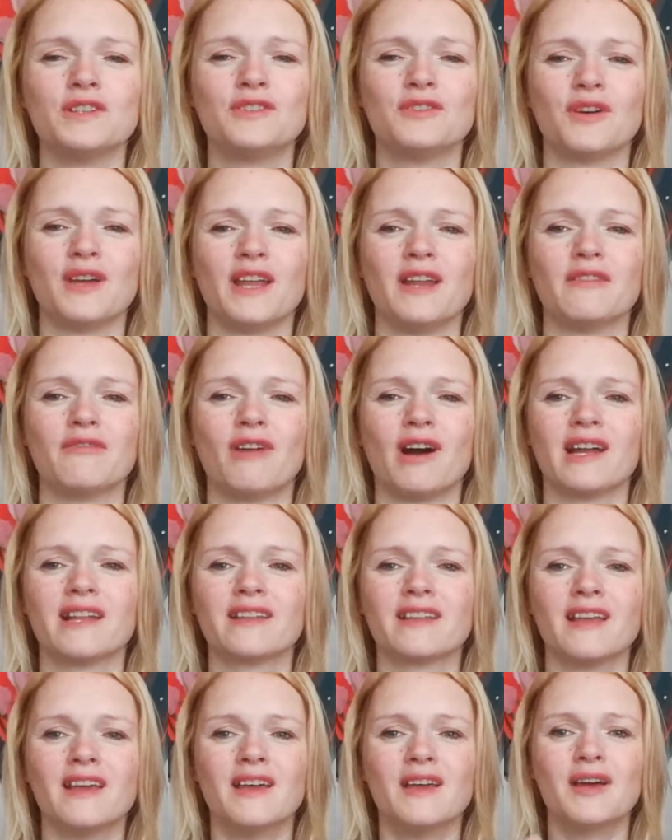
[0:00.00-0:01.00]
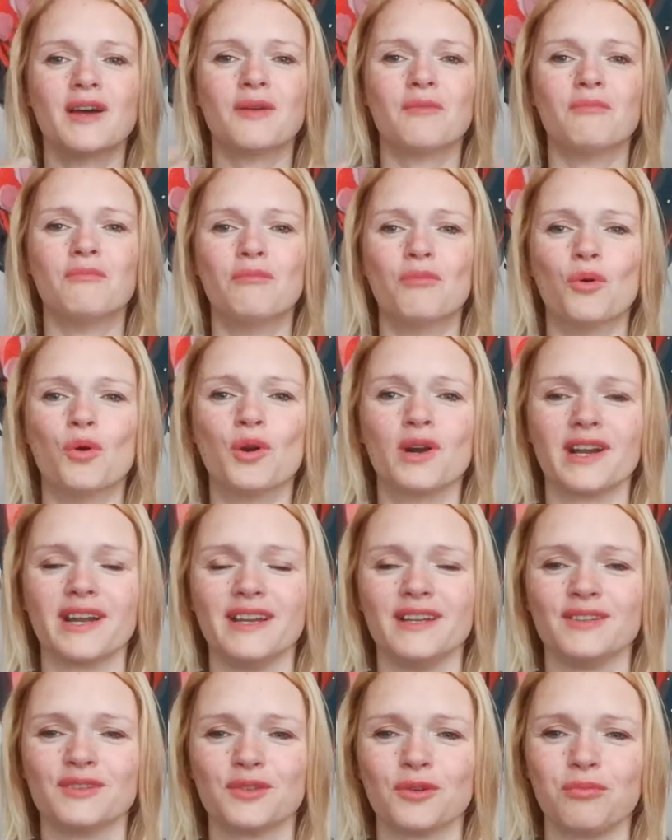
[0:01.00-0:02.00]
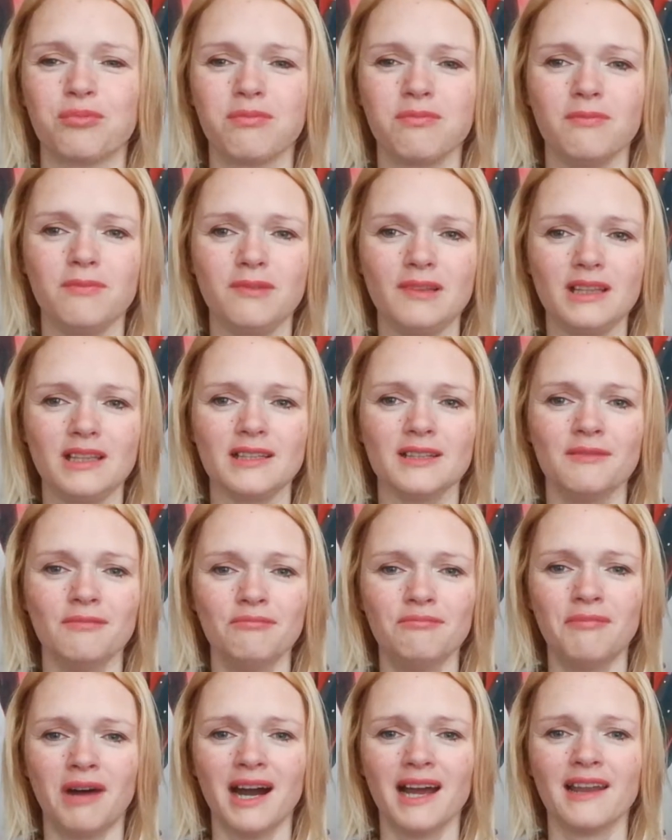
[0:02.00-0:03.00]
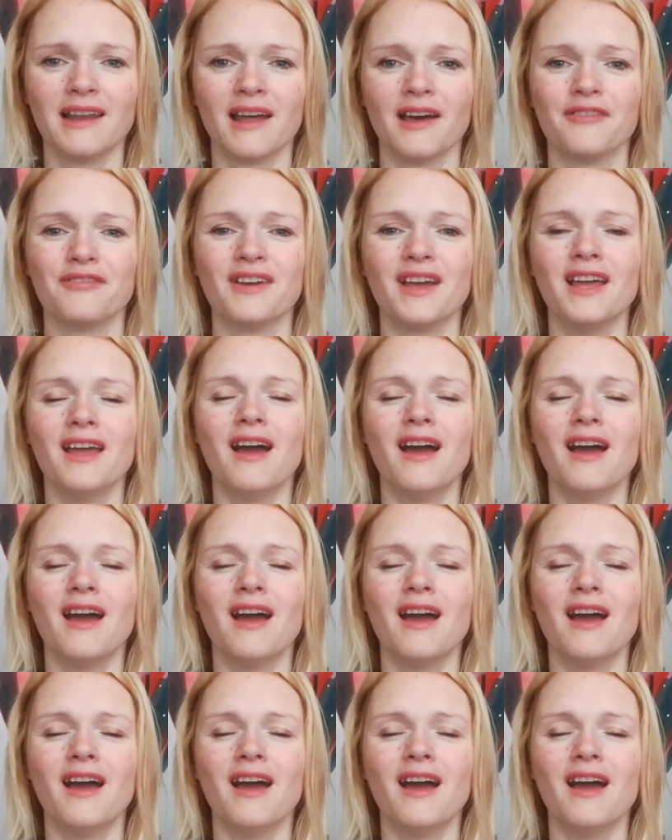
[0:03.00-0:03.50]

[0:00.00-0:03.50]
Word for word: to invite more into my life.